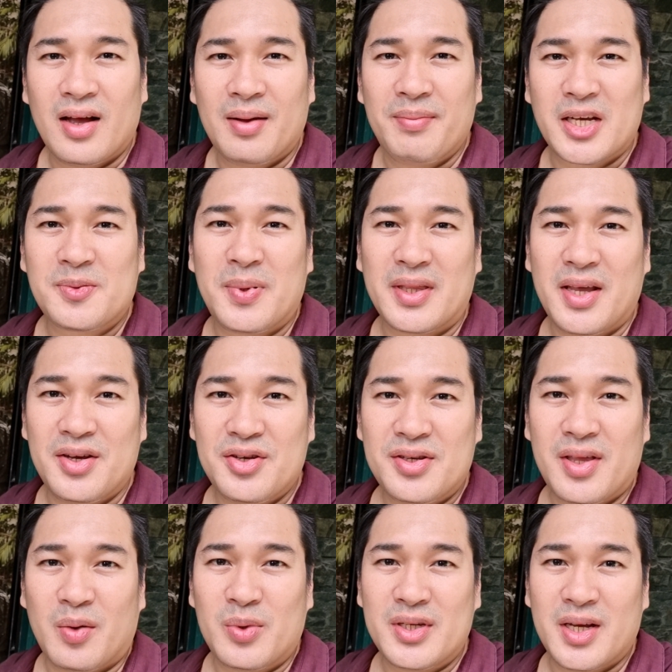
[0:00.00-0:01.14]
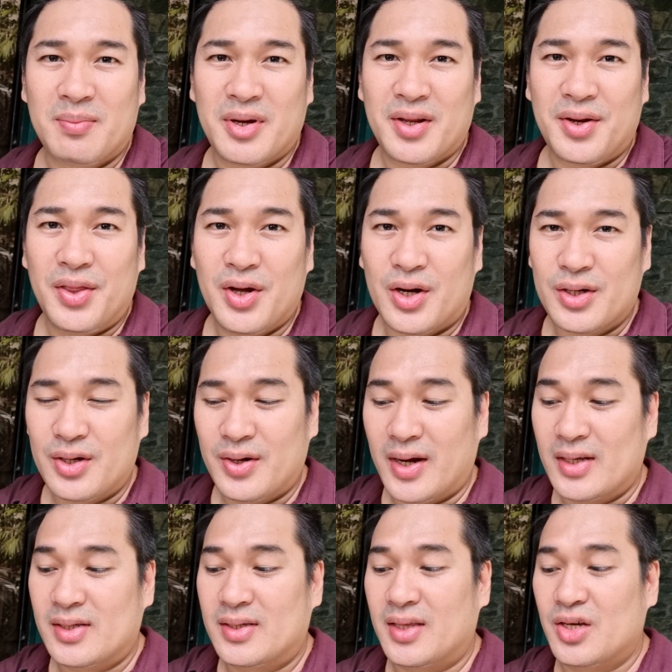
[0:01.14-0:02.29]
expectations that were set by the doctor
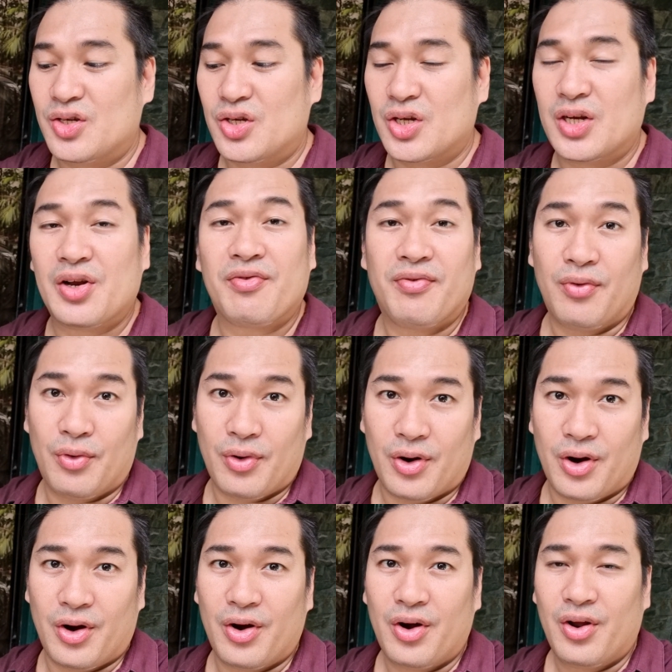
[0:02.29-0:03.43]
at station 4.